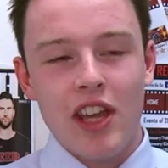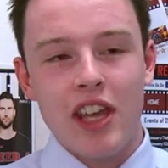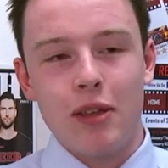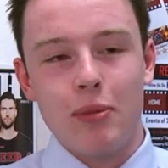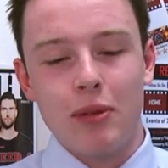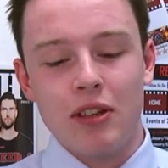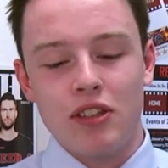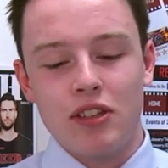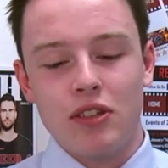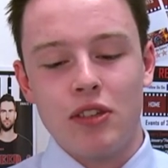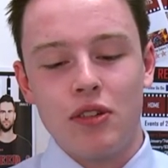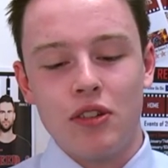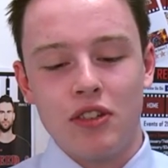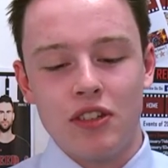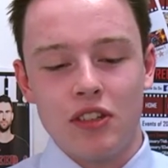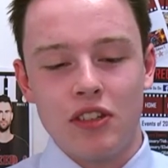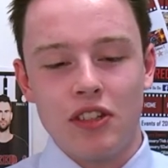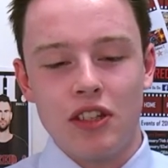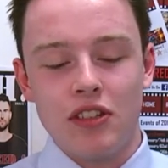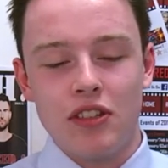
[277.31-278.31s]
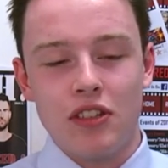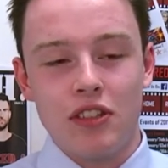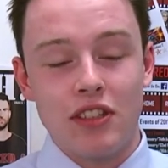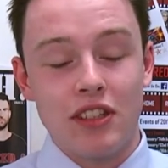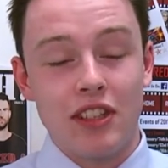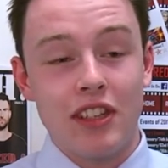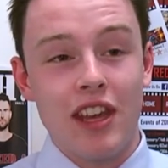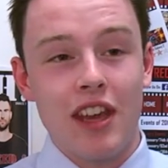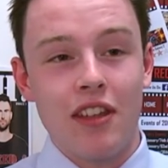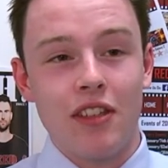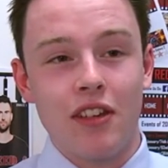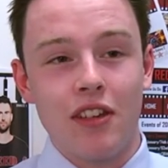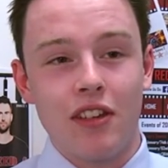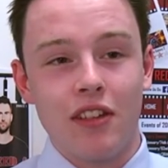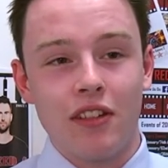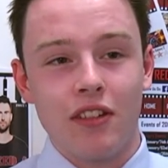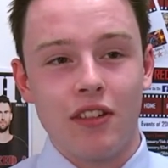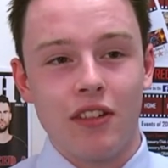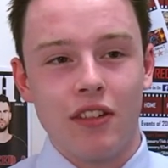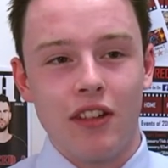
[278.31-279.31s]
to be students and teachers together
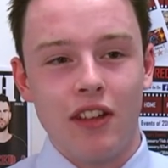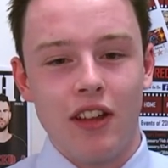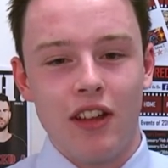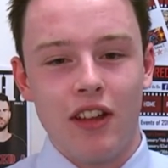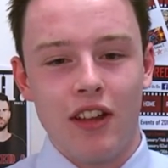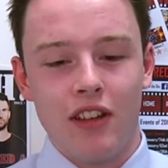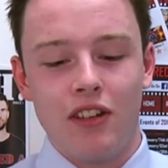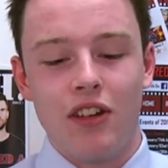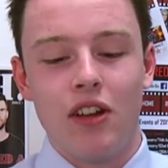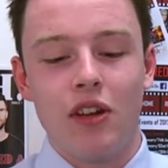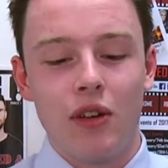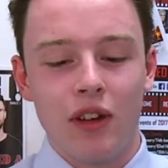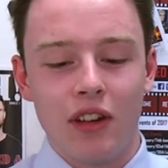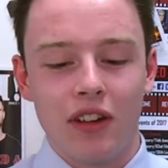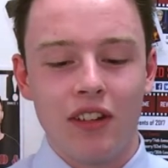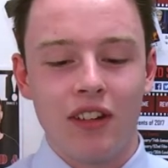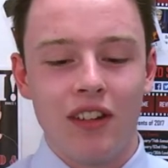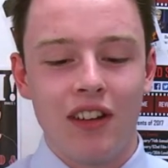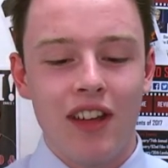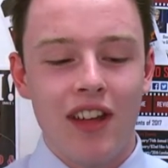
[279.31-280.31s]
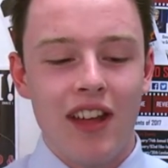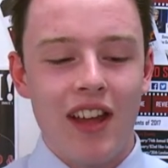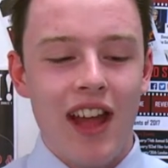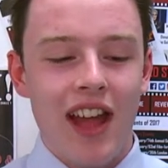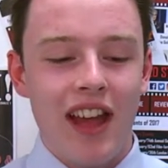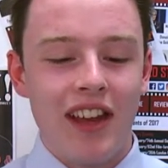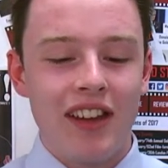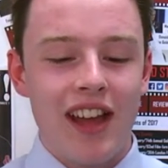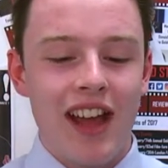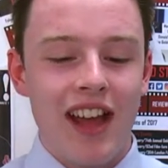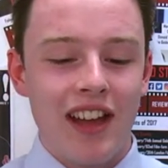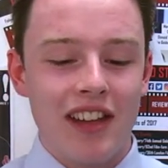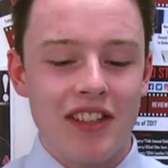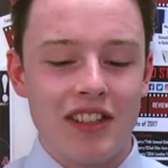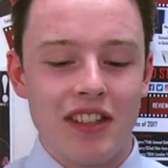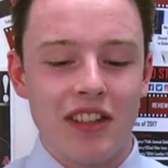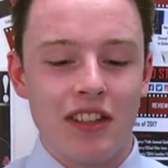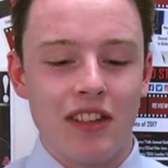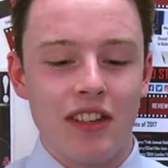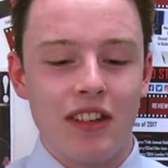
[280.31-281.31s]
and knowing and
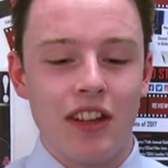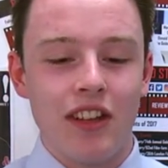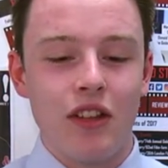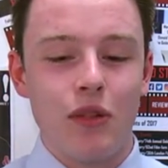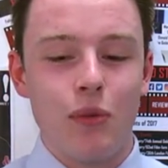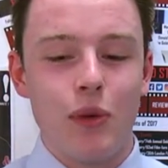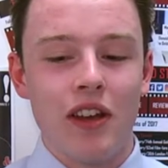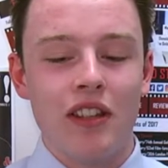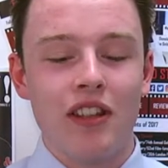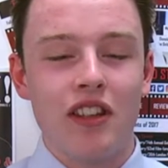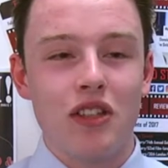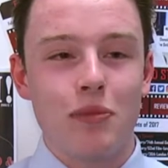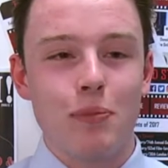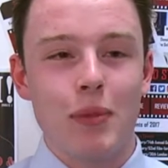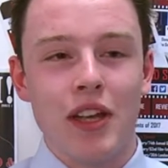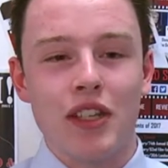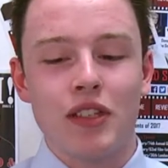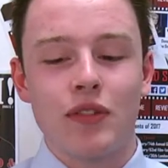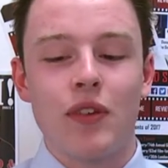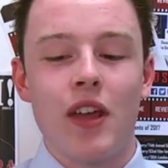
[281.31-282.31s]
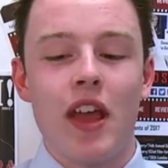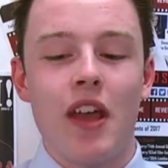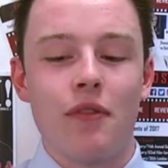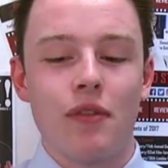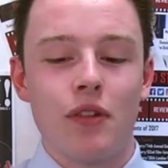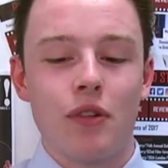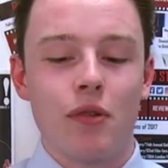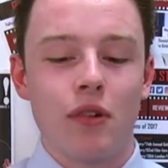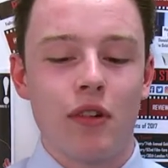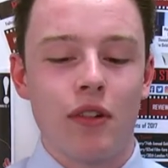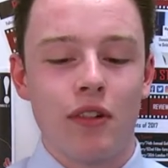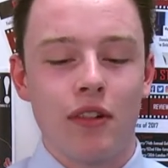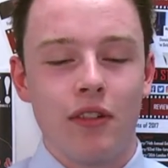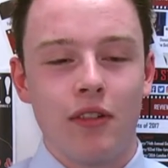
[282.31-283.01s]
acting in the way that is best for everyone.